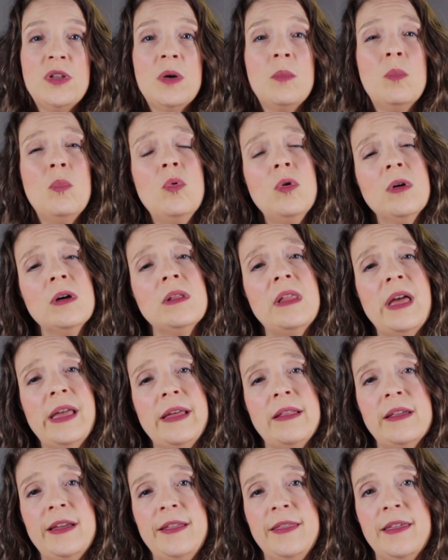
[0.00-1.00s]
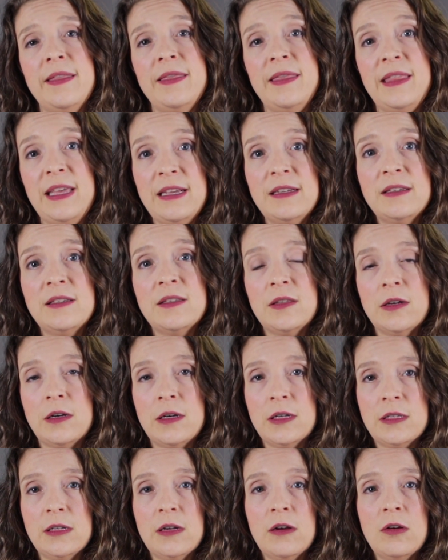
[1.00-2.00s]
the more likely that these
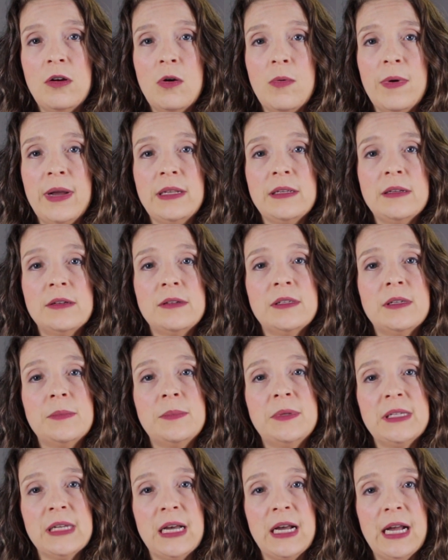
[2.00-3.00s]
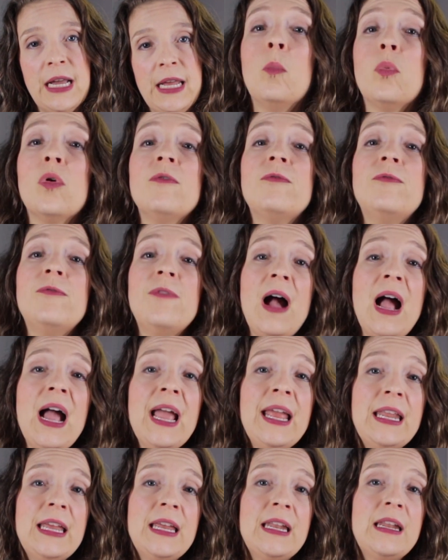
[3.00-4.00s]
thoughts are going to subside,
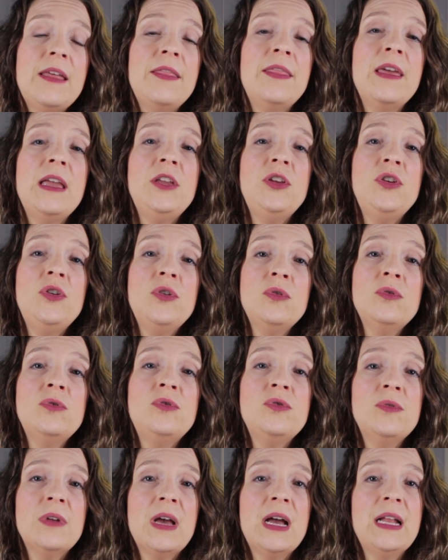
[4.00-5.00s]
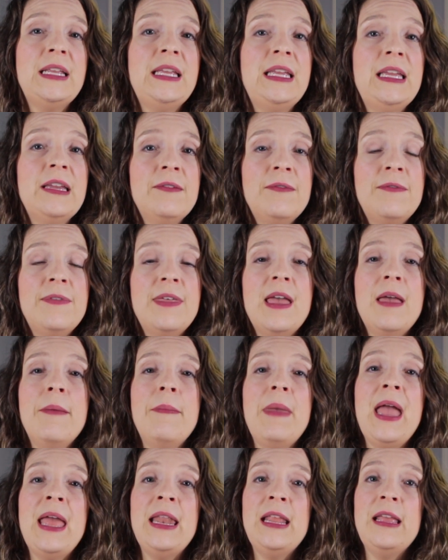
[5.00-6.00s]
provided that you do not give
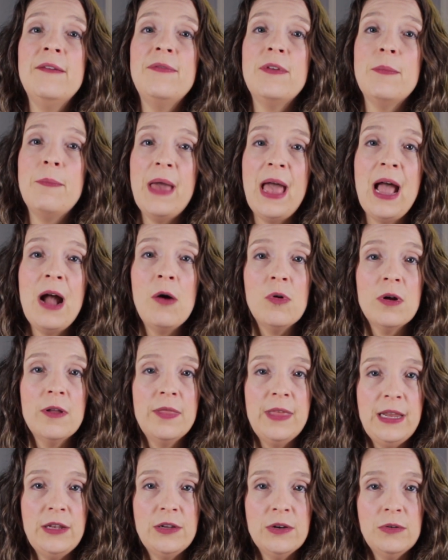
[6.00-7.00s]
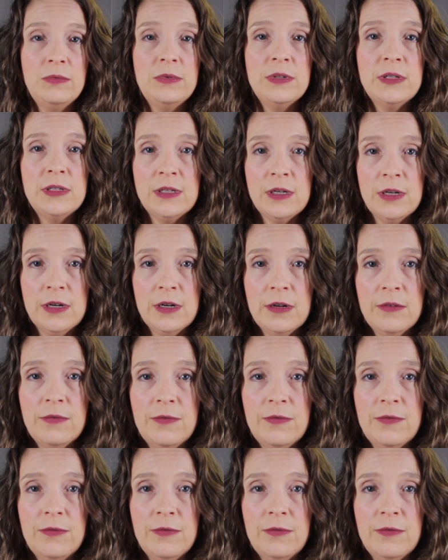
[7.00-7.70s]
them any of the power they don't deserve.